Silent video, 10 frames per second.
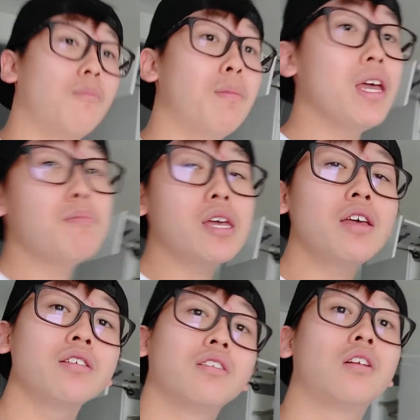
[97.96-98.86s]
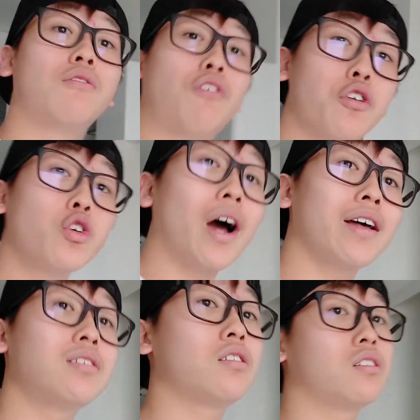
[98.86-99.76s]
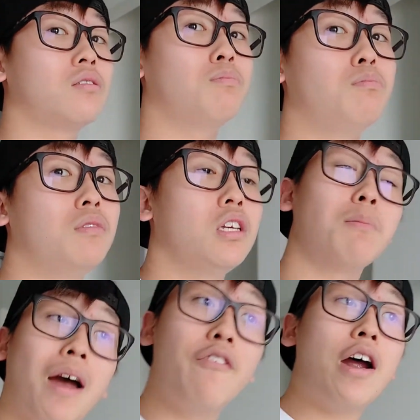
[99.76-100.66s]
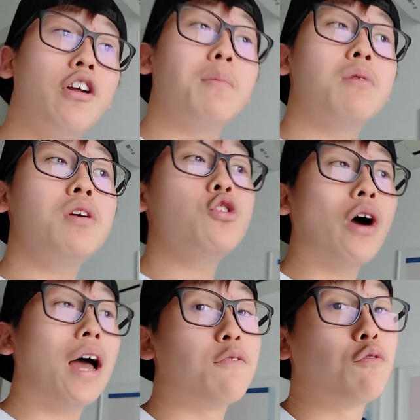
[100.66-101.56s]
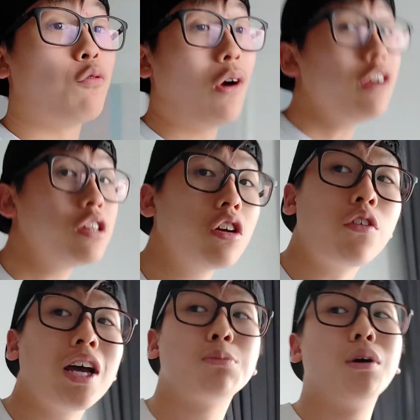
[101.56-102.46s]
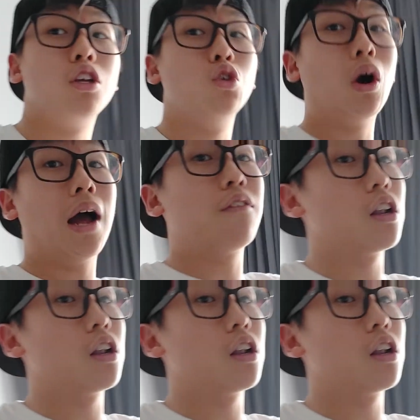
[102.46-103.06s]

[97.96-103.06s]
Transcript: Maybe for you guys, it might vary. Maybe you have very little rice, but you have a